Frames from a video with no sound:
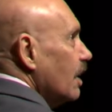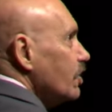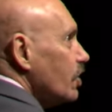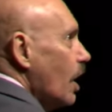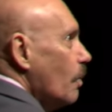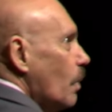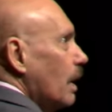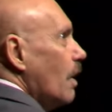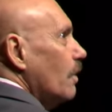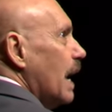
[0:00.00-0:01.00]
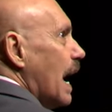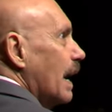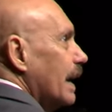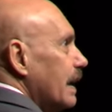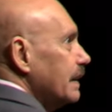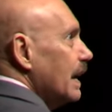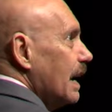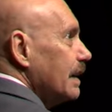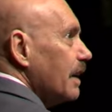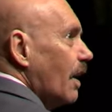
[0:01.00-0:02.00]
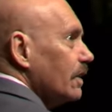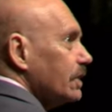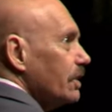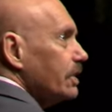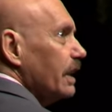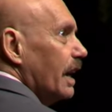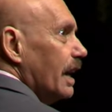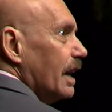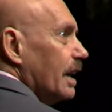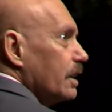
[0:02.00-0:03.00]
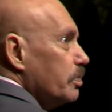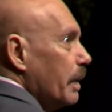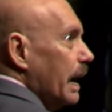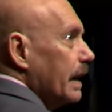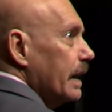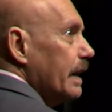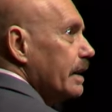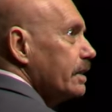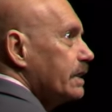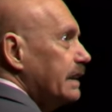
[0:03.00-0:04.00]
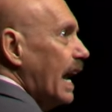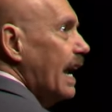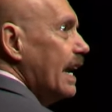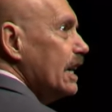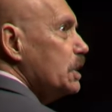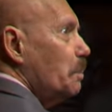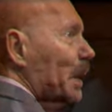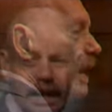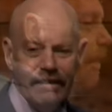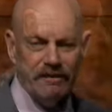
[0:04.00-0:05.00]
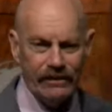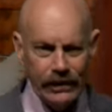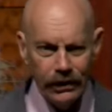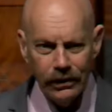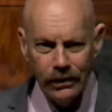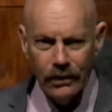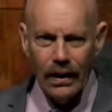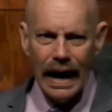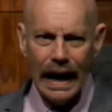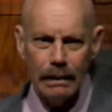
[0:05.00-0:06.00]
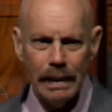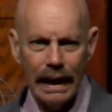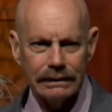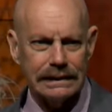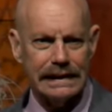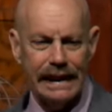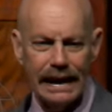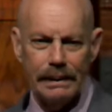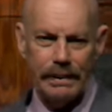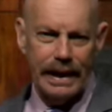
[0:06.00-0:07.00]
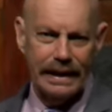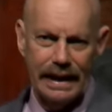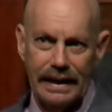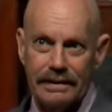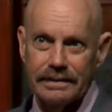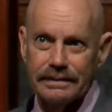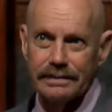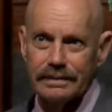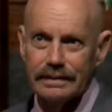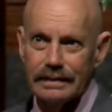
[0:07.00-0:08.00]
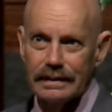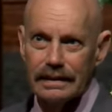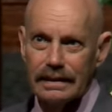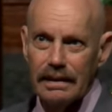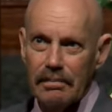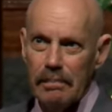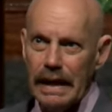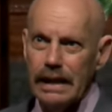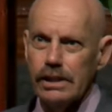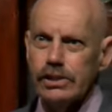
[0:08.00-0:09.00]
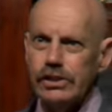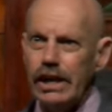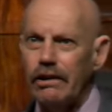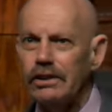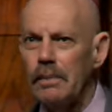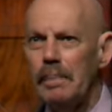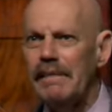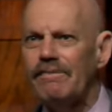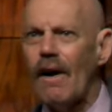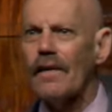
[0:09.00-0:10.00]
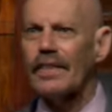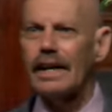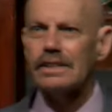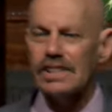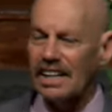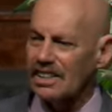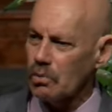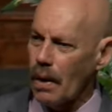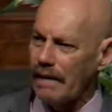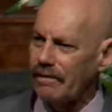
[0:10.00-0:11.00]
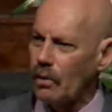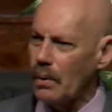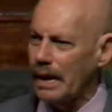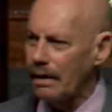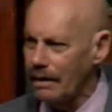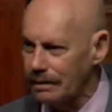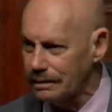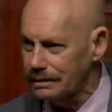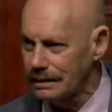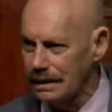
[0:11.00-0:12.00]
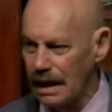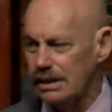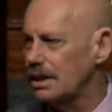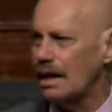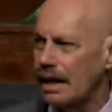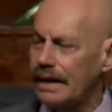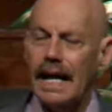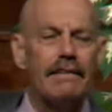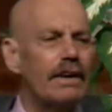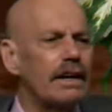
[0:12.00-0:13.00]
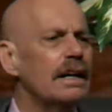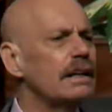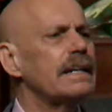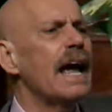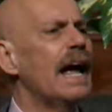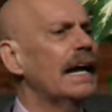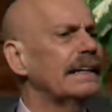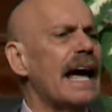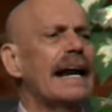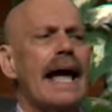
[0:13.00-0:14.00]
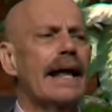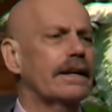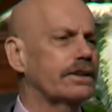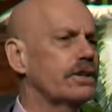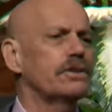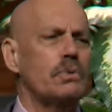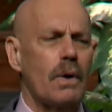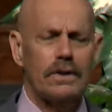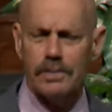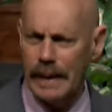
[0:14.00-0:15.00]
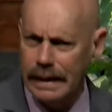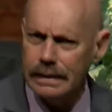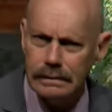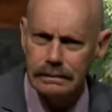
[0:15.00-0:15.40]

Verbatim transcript: Psalm 109, 8, 9 also says, May his days be few. How about kill him right now? May his children be fatherless and his wife a widow. They should have never had that attitude towards me.